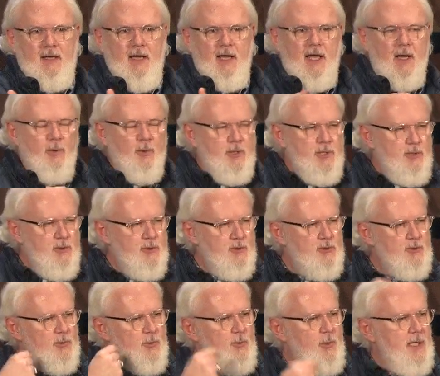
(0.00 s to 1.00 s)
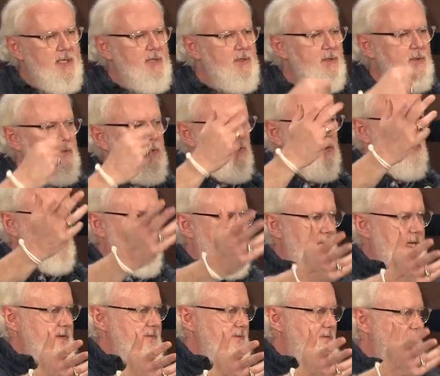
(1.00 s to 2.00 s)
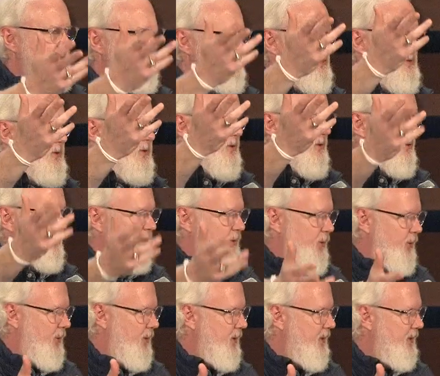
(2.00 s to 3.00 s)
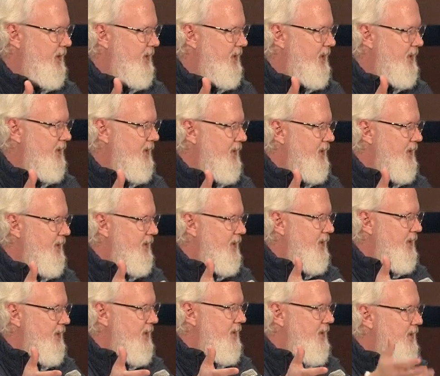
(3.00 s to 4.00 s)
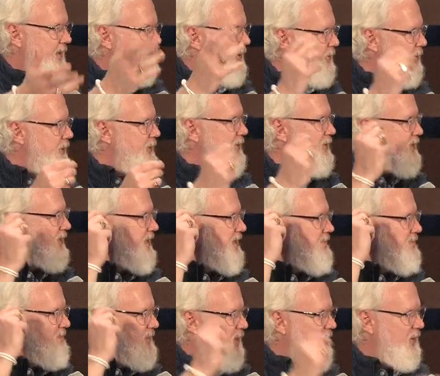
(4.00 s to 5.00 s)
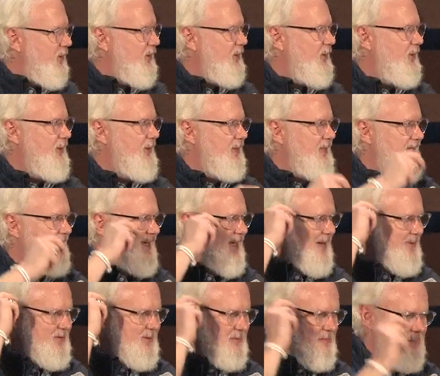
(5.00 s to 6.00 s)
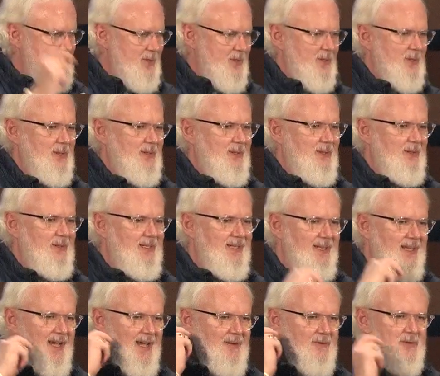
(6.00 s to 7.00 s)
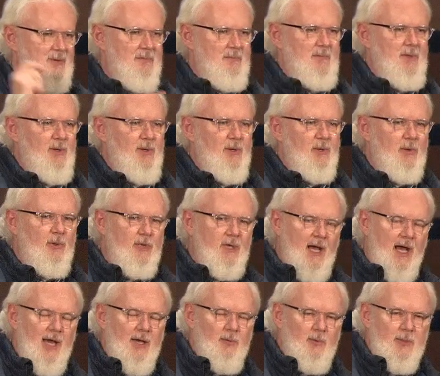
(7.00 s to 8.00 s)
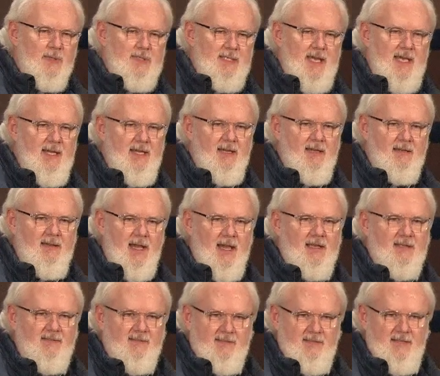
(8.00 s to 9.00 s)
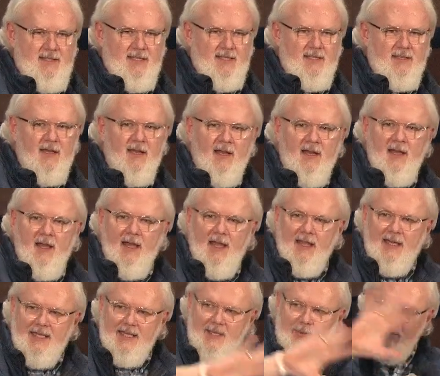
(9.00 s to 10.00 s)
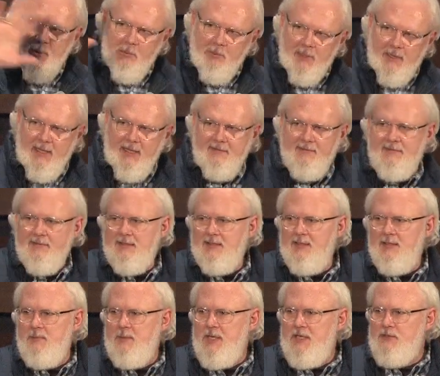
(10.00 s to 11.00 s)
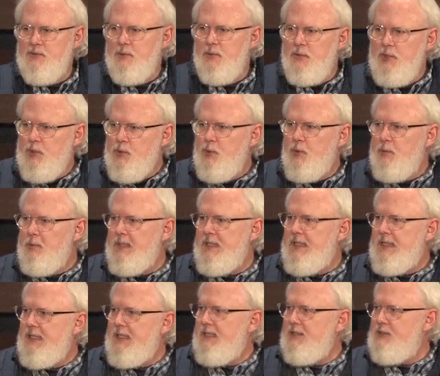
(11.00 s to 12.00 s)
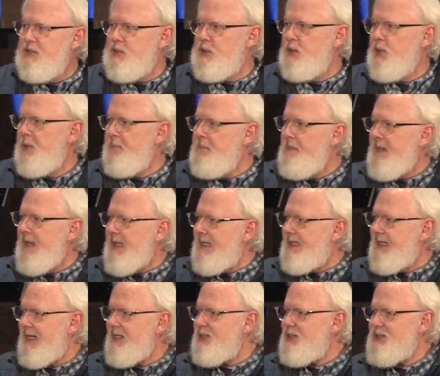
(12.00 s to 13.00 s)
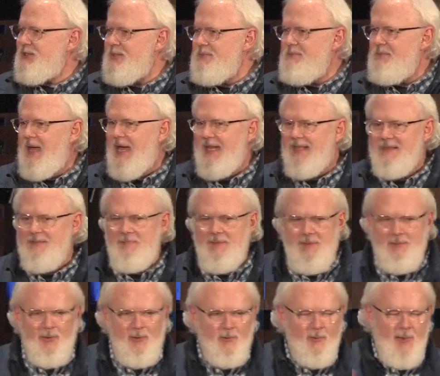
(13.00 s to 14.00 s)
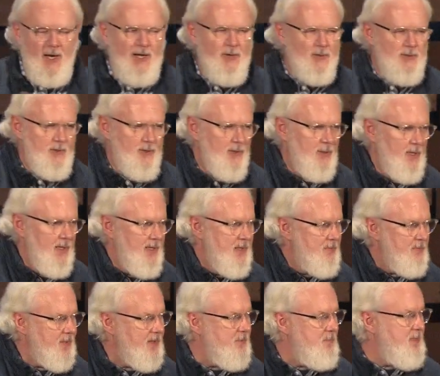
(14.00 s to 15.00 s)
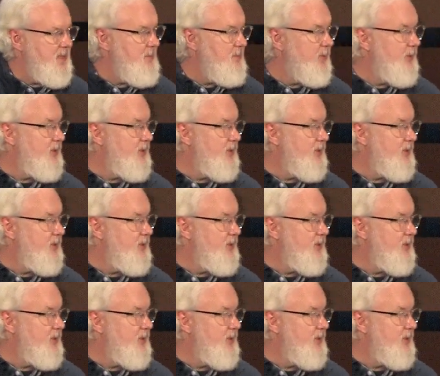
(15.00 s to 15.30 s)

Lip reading: And when you surrender your life to the Lord, you will see miracle after miracle after miracle. God will take that seed and he will bless it in amazing ways. You will begin to not just impact the people around you, but the people